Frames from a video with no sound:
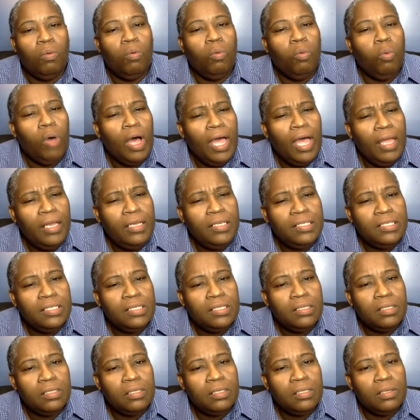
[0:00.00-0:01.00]
What
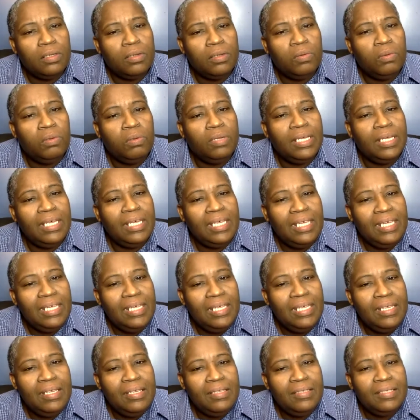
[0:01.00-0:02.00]
will
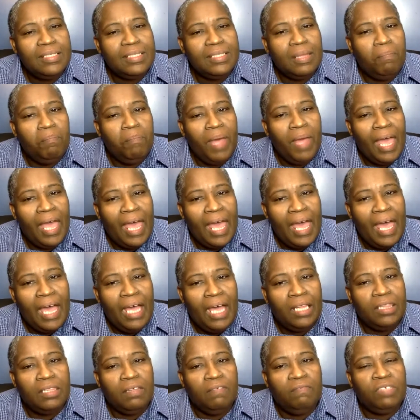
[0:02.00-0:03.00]
ease the
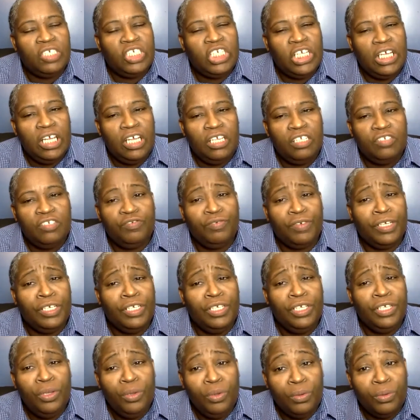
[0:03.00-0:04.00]
path of change for
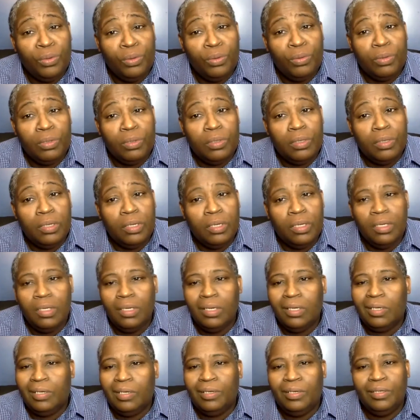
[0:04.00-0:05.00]
you
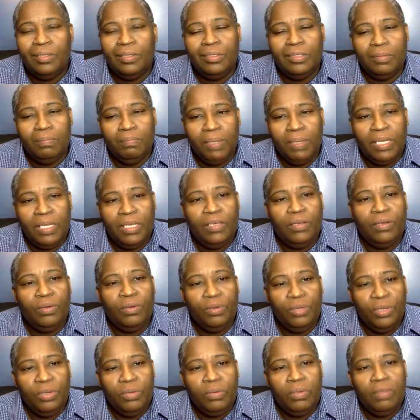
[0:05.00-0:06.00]
to be who
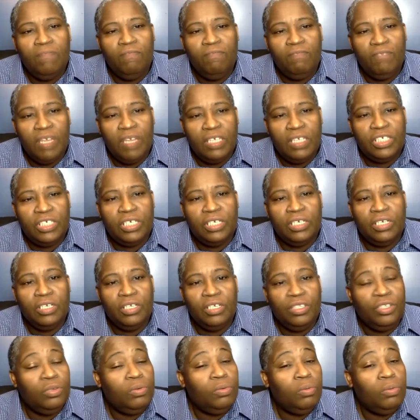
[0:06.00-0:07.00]
you envision
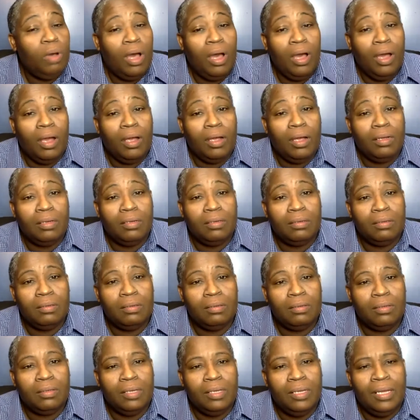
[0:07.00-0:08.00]
you are?
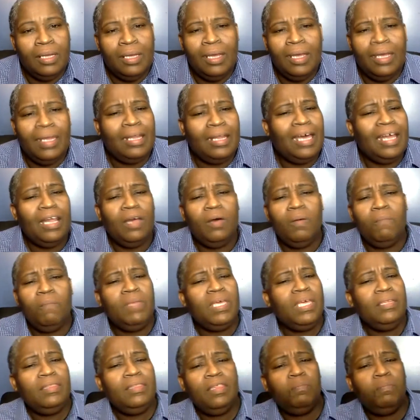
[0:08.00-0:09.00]
And I don't
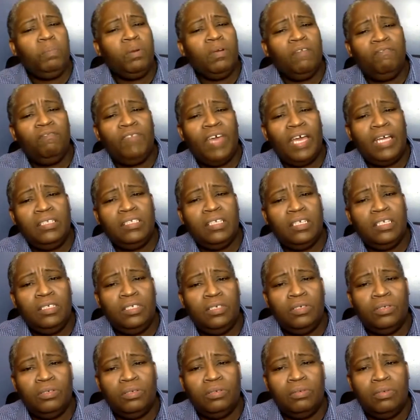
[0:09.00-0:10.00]
mean the perfected
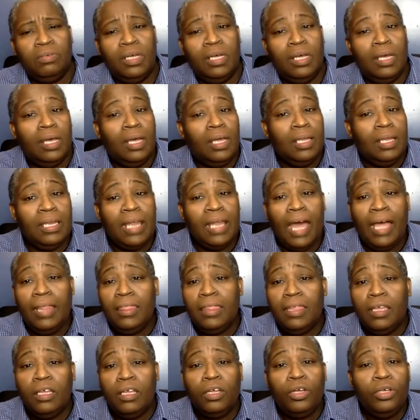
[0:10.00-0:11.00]
you, not
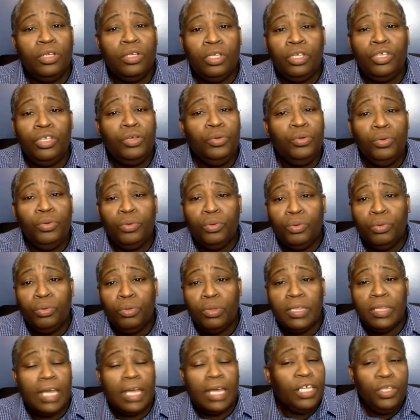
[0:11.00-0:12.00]
the you
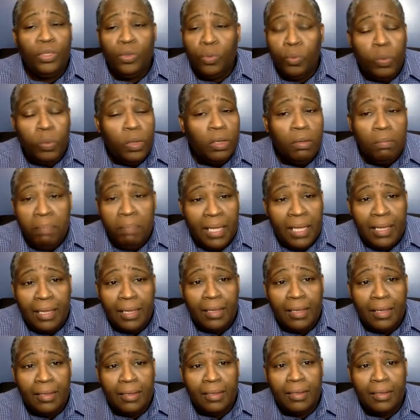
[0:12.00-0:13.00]
that you will
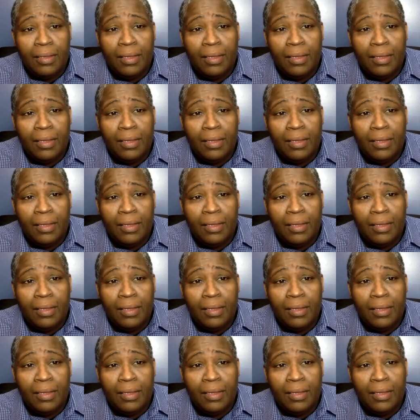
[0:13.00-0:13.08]
be.